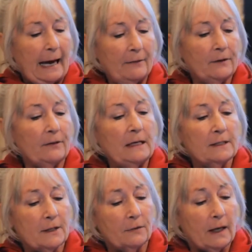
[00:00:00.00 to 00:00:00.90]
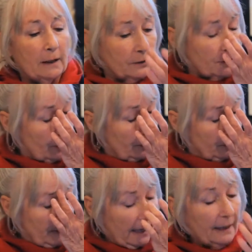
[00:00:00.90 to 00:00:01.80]
And the things that they're
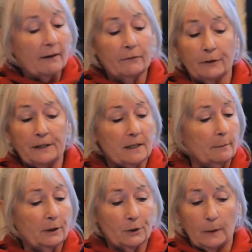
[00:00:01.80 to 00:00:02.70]
concerned about are very similar